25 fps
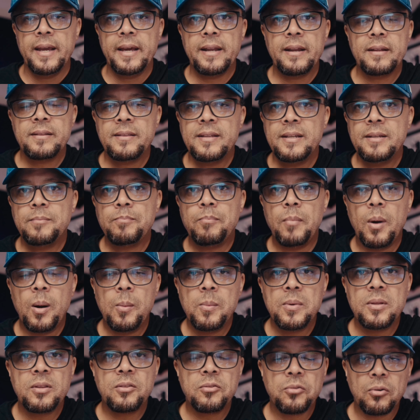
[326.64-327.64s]
And I think
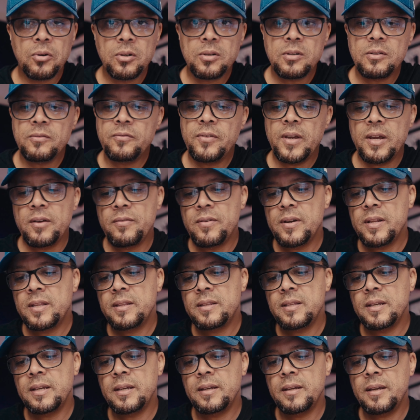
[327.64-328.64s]
Moment thought of
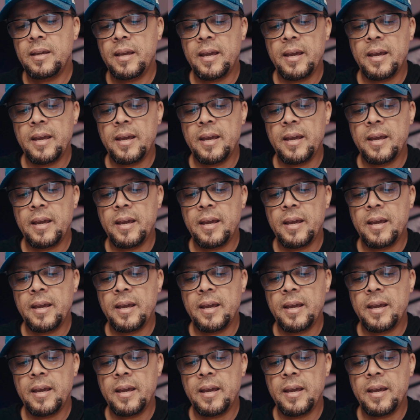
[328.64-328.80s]
everything,